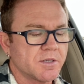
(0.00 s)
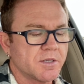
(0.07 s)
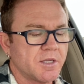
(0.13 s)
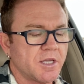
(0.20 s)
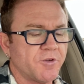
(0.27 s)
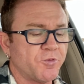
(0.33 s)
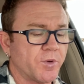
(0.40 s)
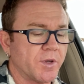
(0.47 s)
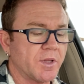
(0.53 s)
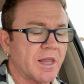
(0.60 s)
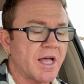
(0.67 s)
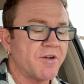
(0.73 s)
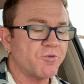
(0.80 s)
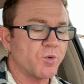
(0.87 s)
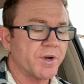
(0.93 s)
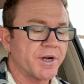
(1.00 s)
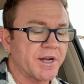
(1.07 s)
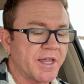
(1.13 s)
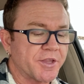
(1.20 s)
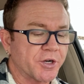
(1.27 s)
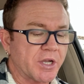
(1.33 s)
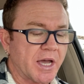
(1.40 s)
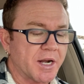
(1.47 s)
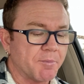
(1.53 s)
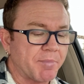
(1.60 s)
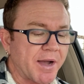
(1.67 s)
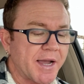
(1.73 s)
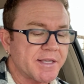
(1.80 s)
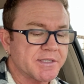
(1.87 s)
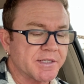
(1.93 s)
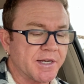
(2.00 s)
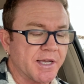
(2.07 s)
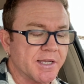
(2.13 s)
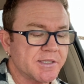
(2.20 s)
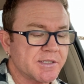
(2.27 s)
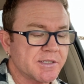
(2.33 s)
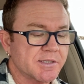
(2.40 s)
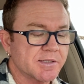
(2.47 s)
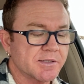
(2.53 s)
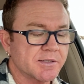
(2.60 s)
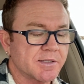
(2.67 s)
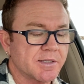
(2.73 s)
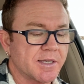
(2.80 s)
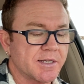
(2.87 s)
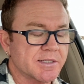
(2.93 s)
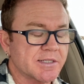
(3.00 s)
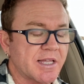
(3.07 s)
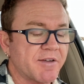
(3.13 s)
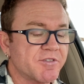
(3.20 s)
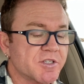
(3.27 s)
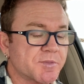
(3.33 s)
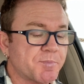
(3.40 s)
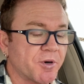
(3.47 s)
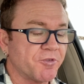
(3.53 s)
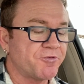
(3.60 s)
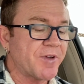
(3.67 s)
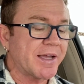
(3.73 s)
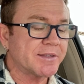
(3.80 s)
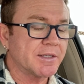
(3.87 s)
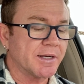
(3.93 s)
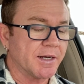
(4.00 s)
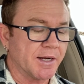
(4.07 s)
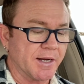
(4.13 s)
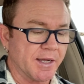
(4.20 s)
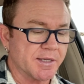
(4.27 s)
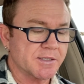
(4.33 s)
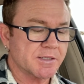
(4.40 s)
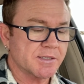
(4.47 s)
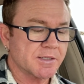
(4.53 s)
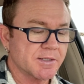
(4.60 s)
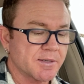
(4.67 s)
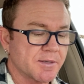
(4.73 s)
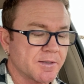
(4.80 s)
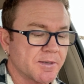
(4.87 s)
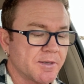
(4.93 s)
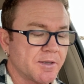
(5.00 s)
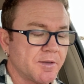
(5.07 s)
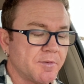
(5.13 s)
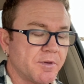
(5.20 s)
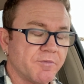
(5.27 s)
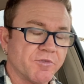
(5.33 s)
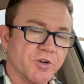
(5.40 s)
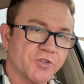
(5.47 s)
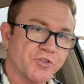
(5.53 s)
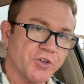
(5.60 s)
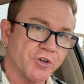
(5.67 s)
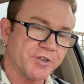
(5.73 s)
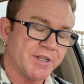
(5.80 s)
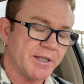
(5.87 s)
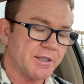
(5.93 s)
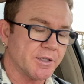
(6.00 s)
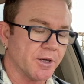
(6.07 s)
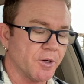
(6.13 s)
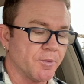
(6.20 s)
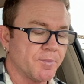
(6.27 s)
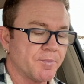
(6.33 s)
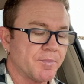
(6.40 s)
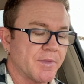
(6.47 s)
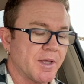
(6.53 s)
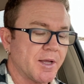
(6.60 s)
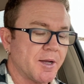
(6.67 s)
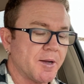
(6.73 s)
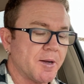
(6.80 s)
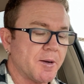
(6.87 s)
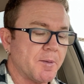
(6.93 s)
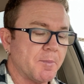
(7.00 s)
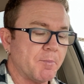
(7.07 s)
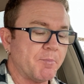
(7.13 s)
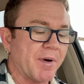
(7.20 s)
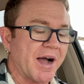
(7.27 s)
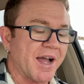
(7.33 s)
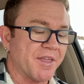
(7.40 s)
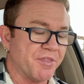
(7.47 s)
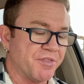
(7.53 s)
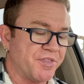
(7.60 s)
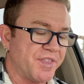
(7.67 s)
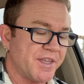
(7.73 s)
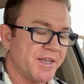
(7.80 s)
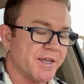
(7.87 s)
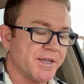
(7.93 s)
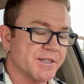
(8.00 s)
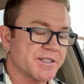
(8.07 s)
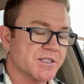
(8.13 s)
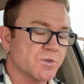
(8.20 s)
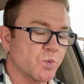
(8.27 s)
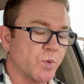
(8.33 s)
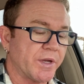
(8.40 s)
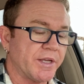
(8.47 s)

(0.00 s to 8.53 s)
If we love one another, God abides in us, and his love is perfected in us. Verse 13, though. By this we